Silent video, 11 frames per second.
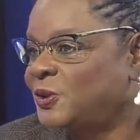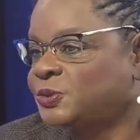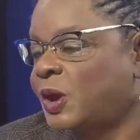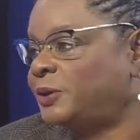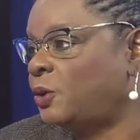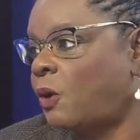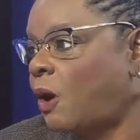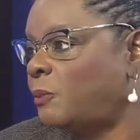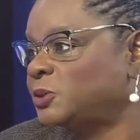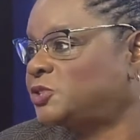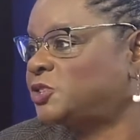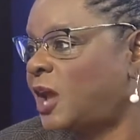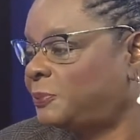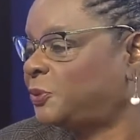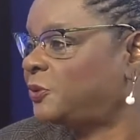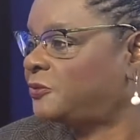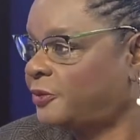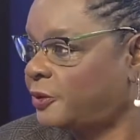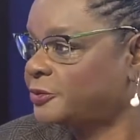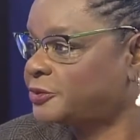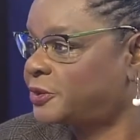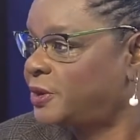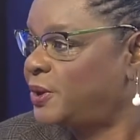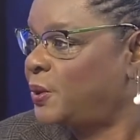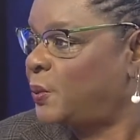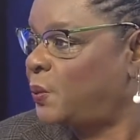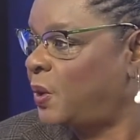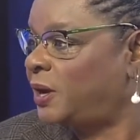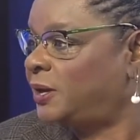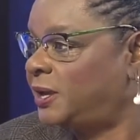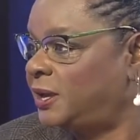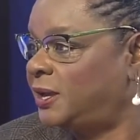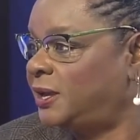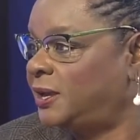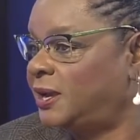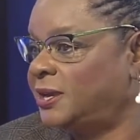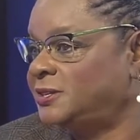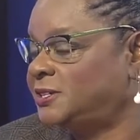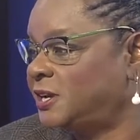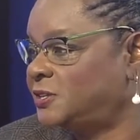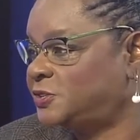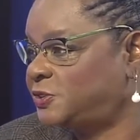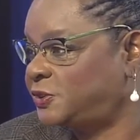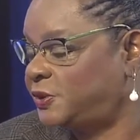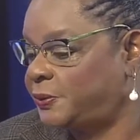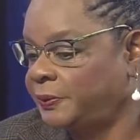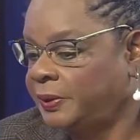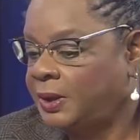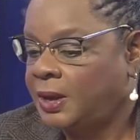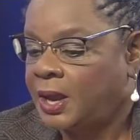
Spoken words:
So I know almost chapter and verse what he intends to do.